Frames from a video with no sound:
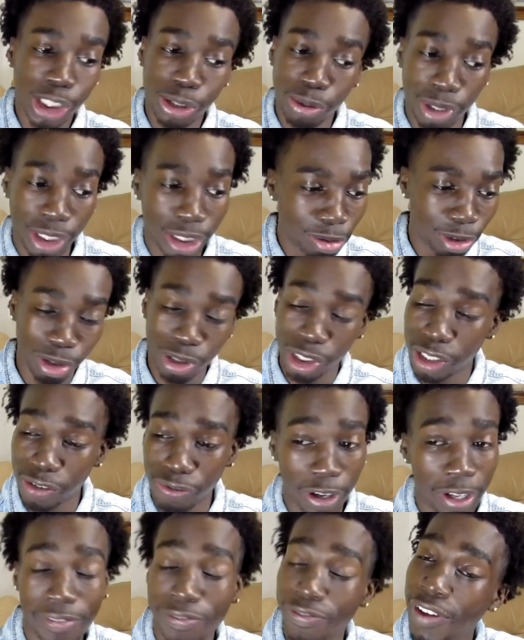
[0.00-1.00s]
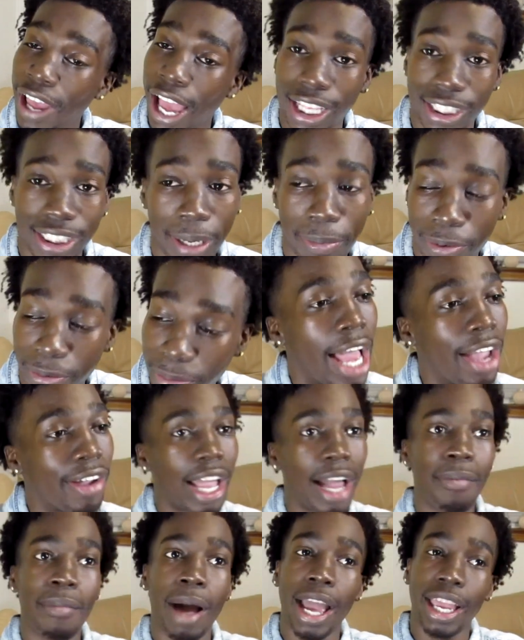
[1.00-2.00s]
23, 24, fast type of bitch.
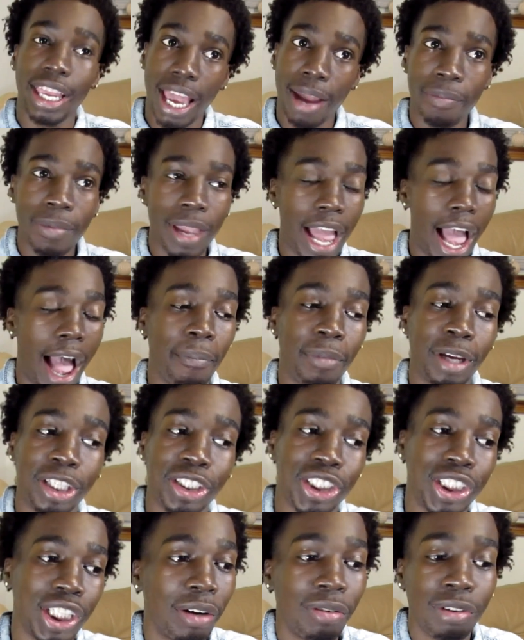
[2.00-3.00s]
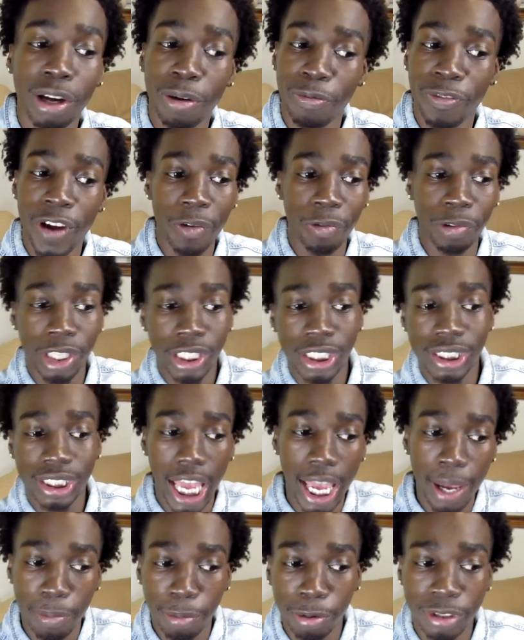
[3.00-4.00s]
Young Miami, I mean, she don't look very
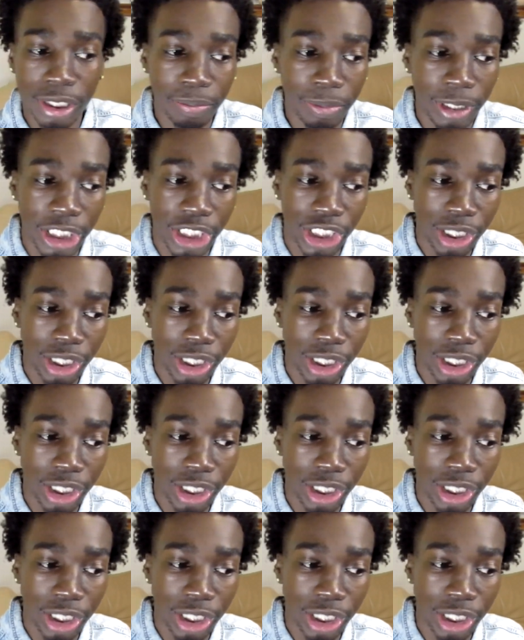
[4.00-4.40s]
stable to me.